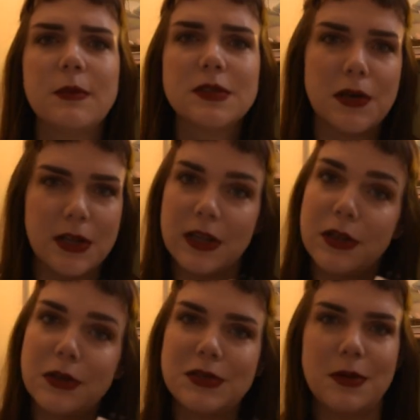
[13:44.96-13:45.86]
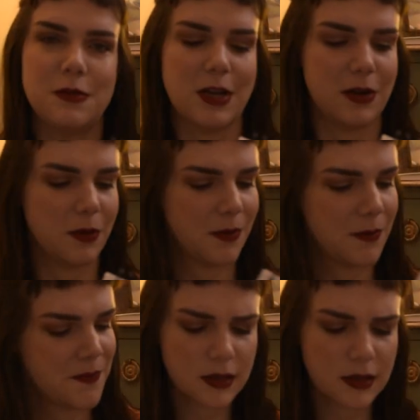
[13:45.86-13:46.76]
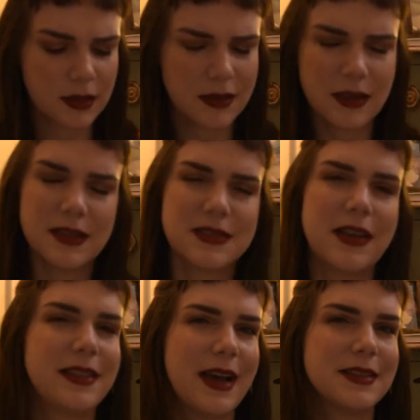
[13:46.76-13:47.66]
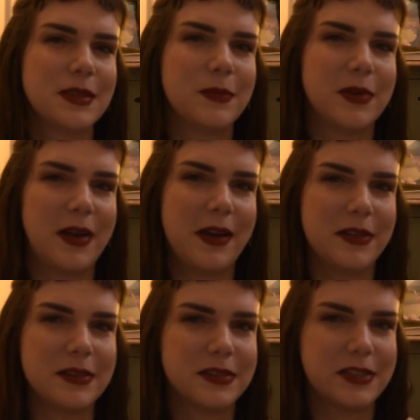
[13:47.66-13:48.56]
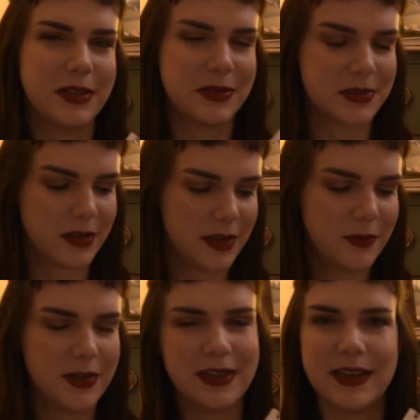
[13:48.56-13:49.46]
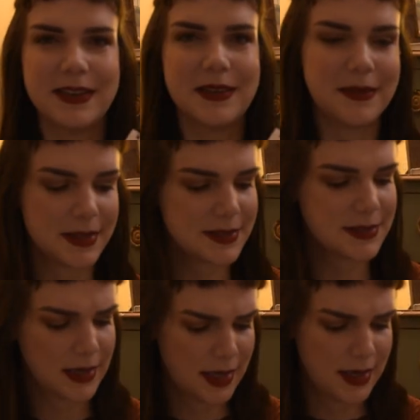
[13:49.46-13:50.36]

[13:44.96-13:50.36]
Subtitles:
I'm starting a YouTube channel. It's not that simple how this channel started, but it kind of is.